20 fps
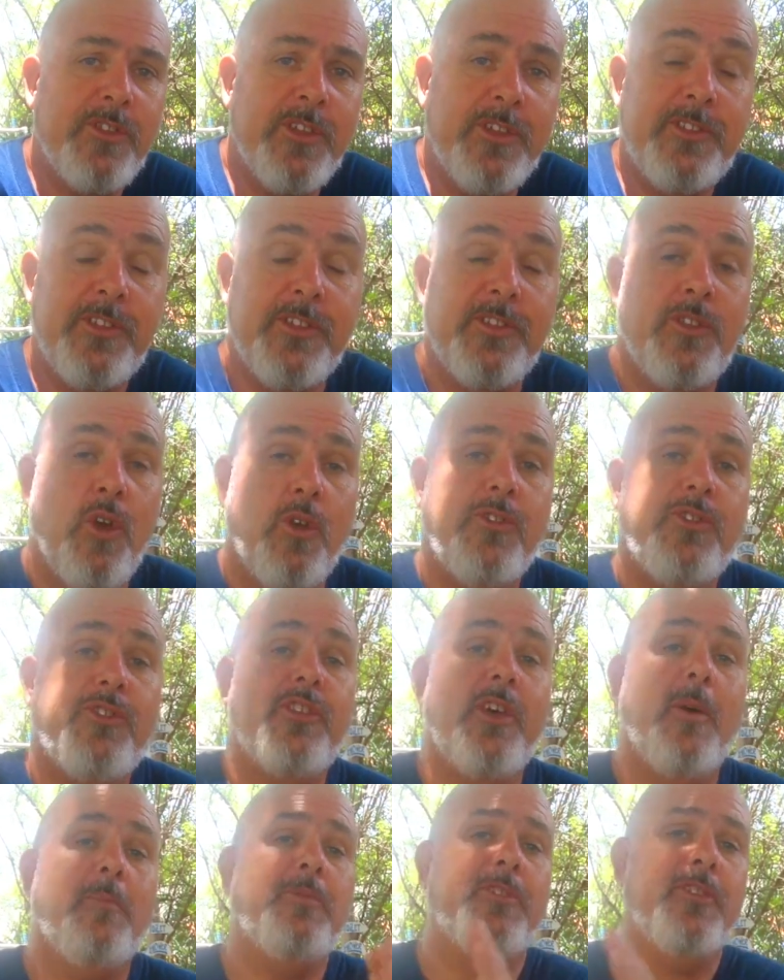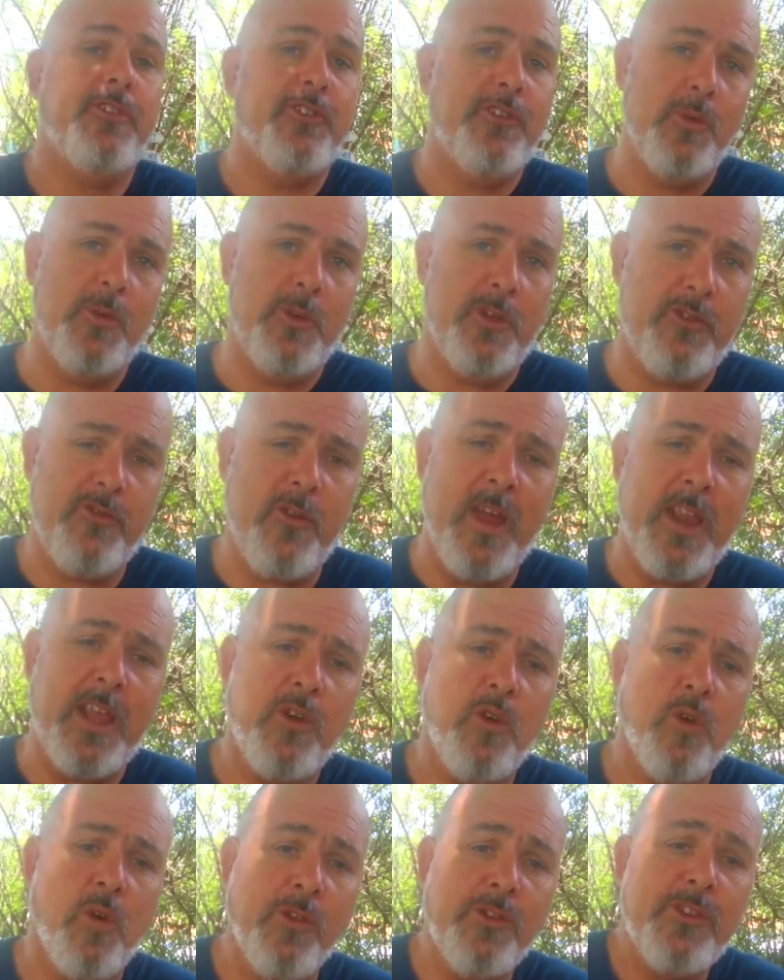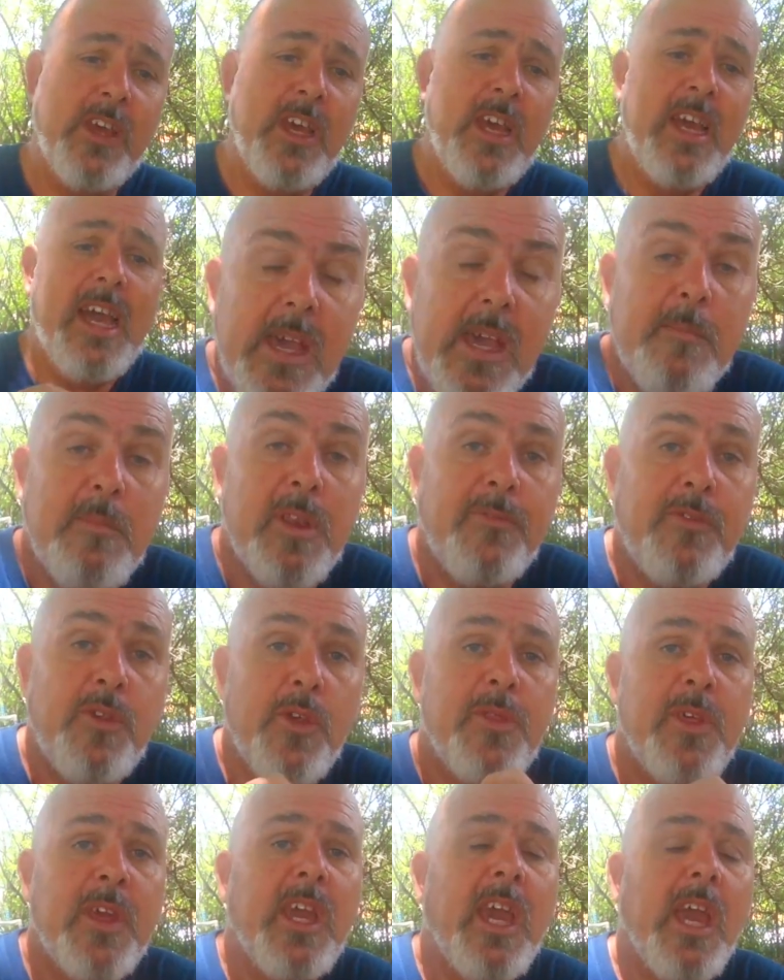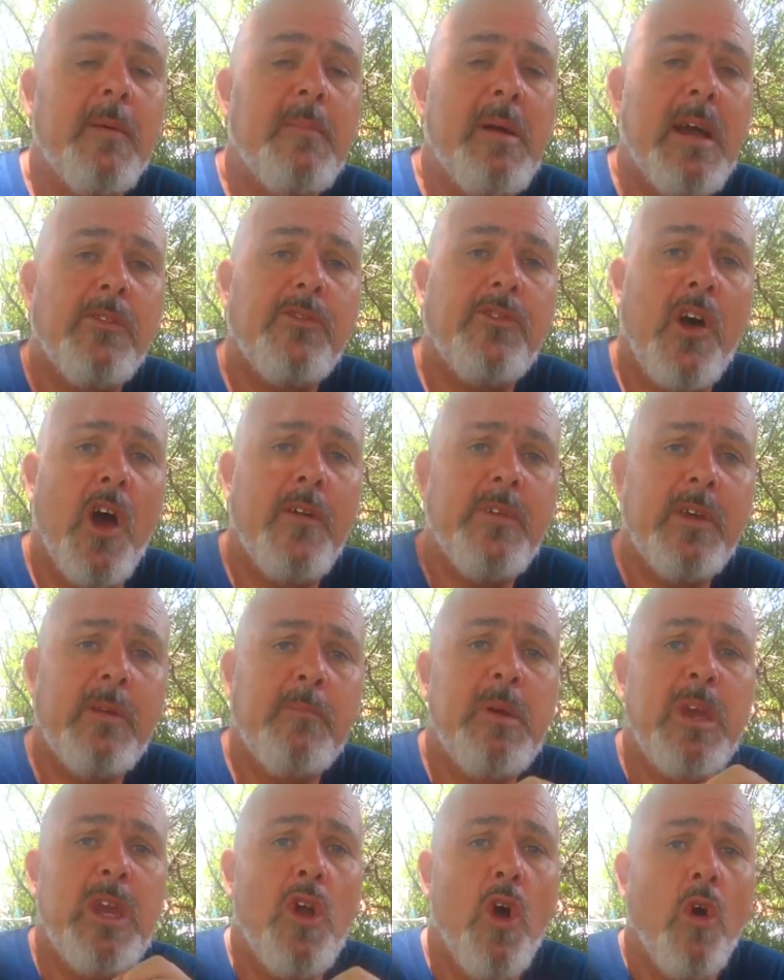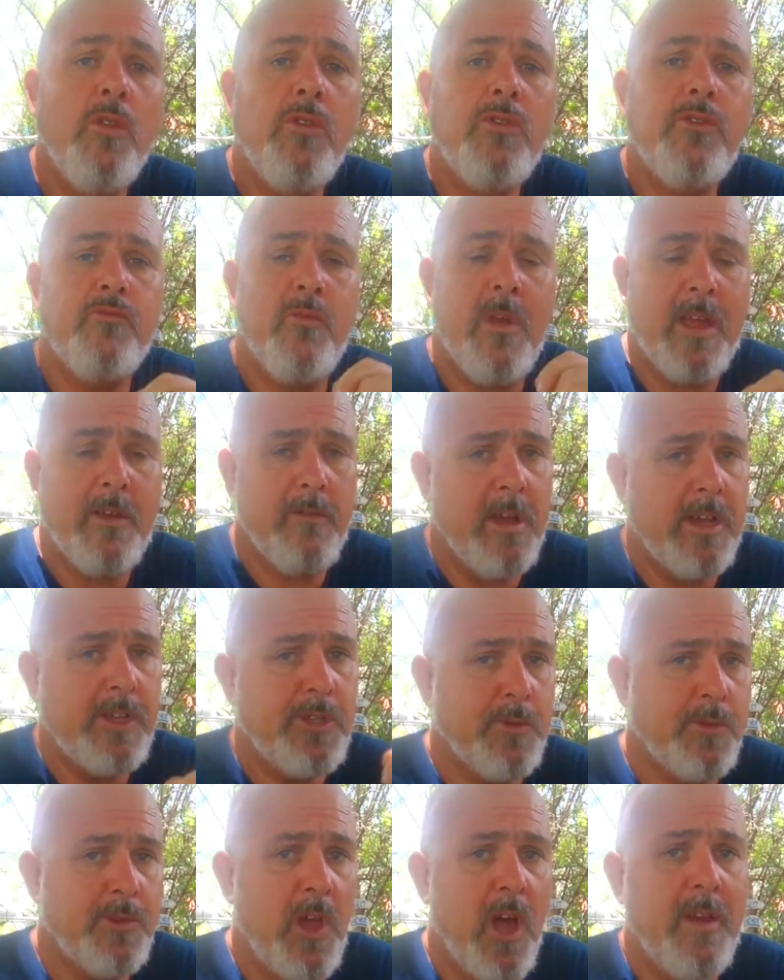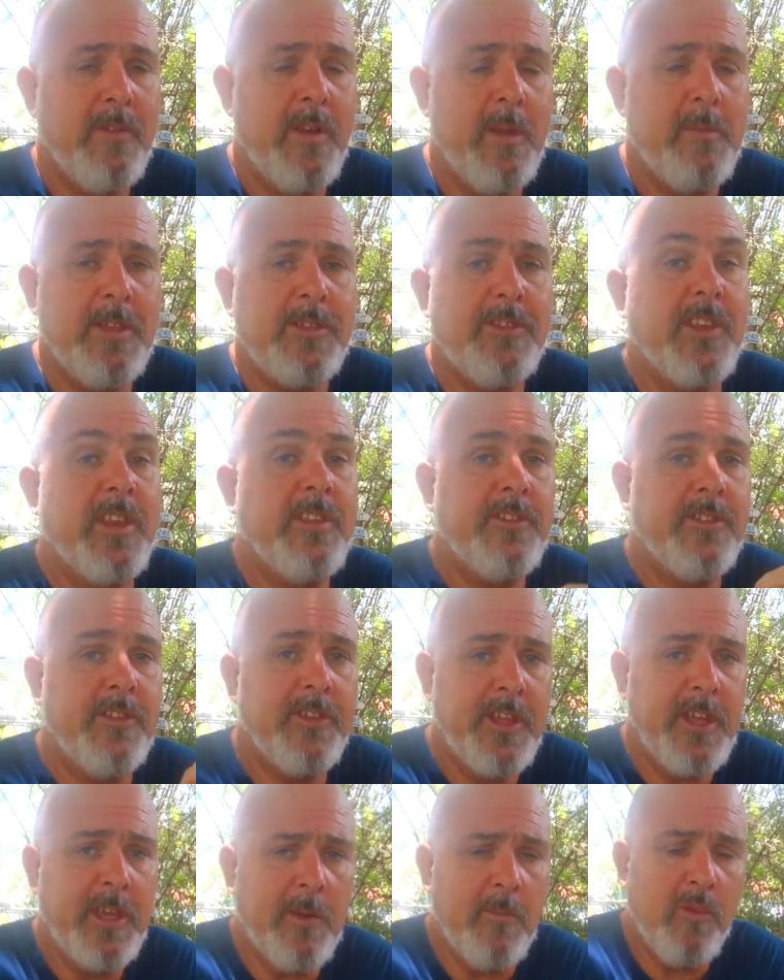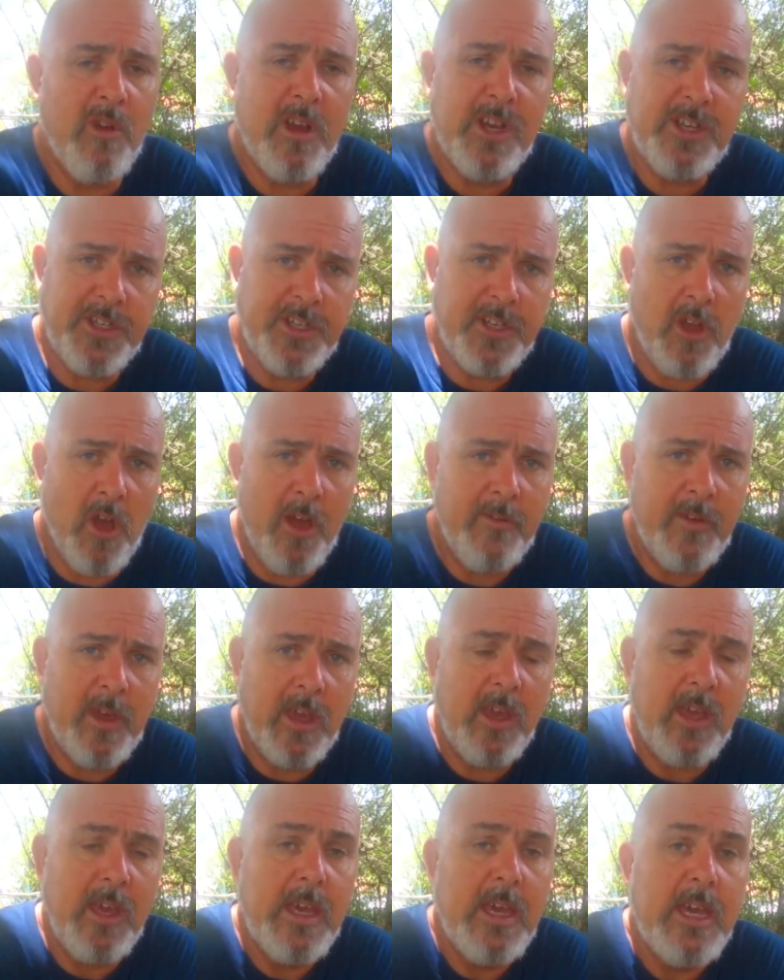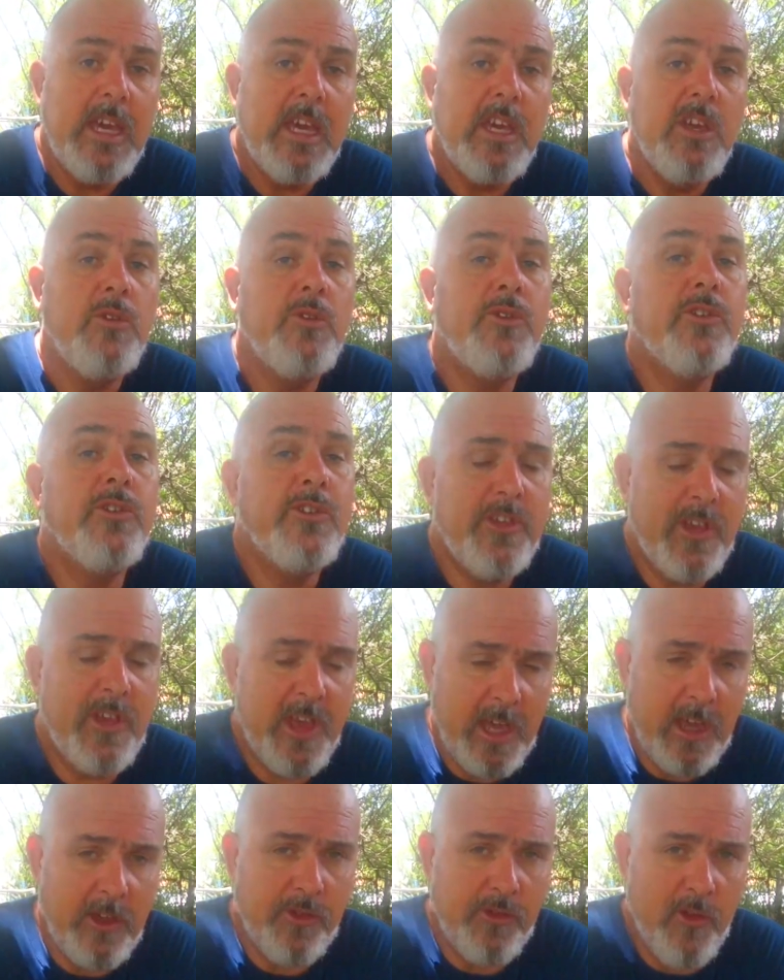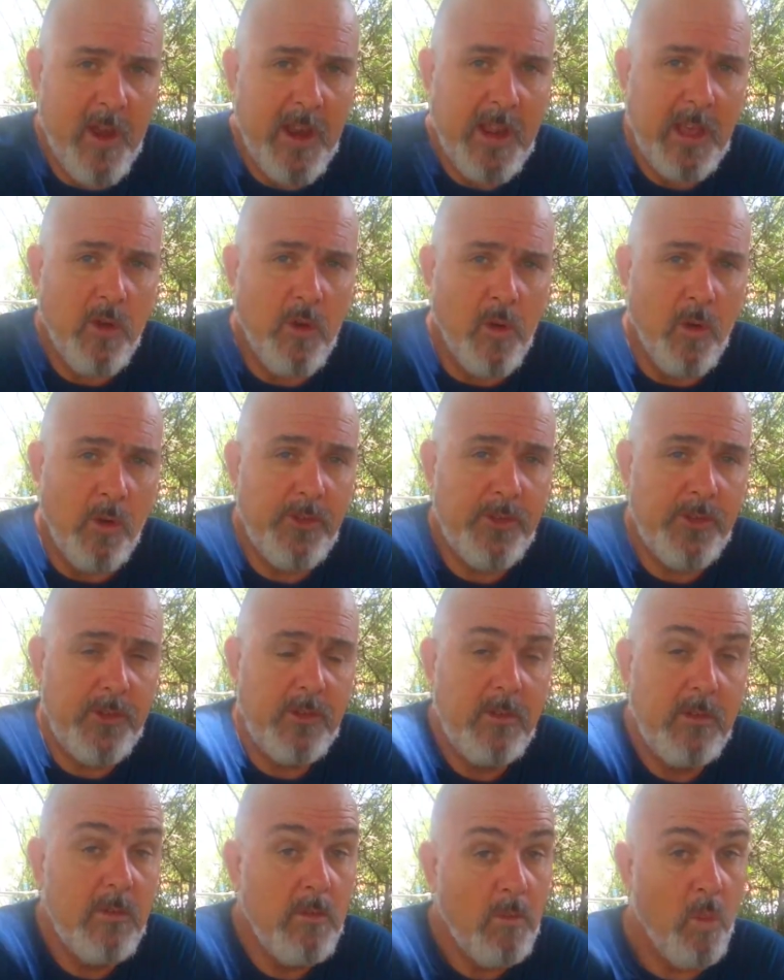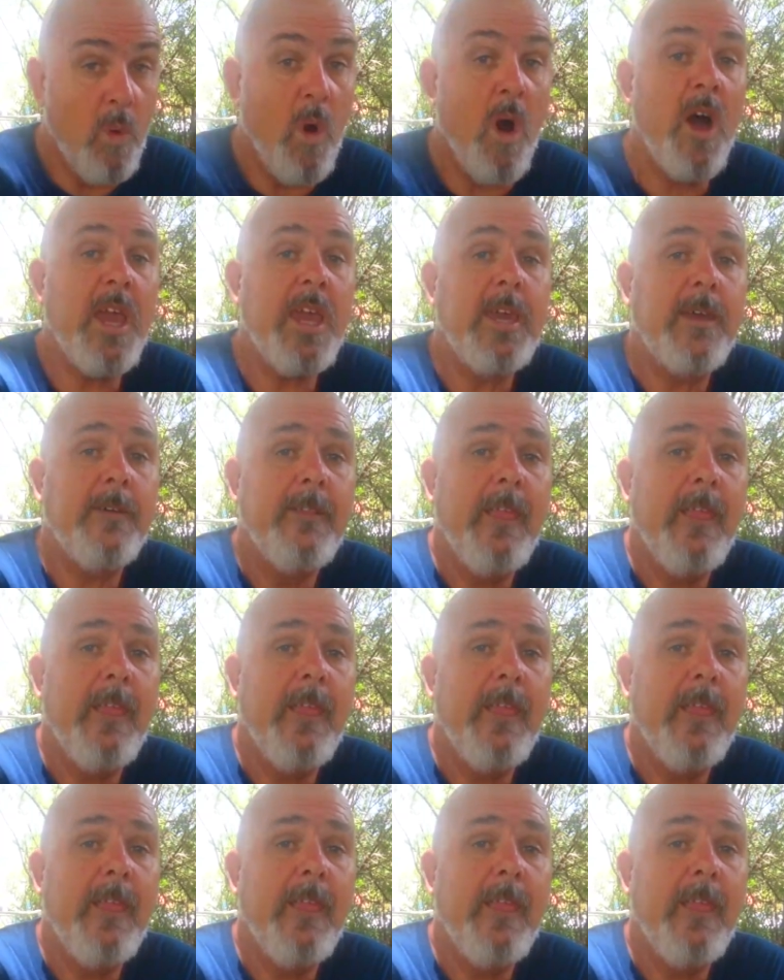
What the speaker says: This does not substitute a training course, but if you're thinking about diving beyond recreational dive limits and into decompression diving, you should take a training course. Why?